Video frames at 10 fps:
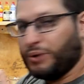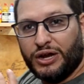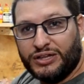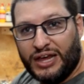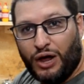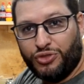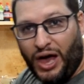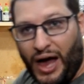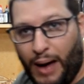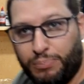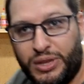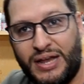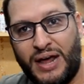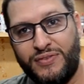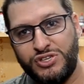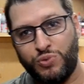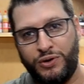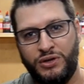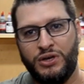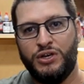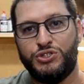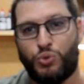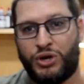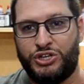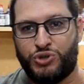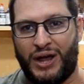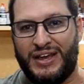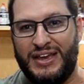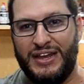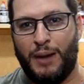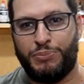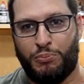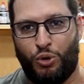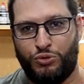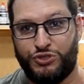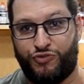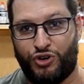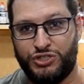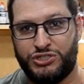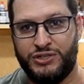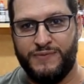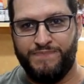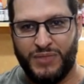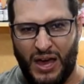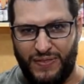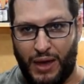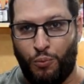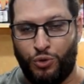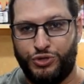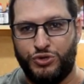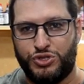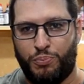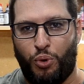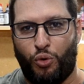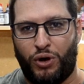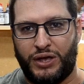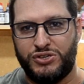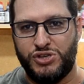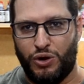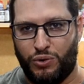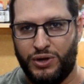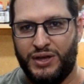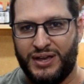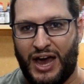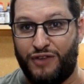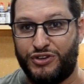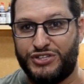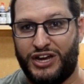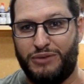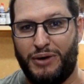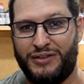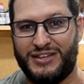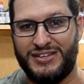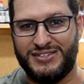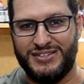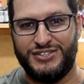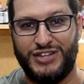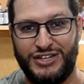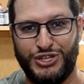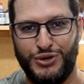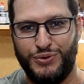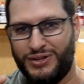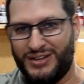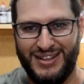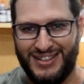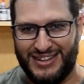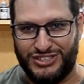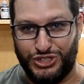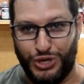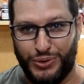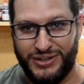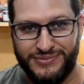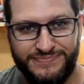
gonna get out the hot plate on this one. So we're gonna try to heat up the molds first, and then we'll do some pouring. So kind of excited about this, stay tuned, let's do it.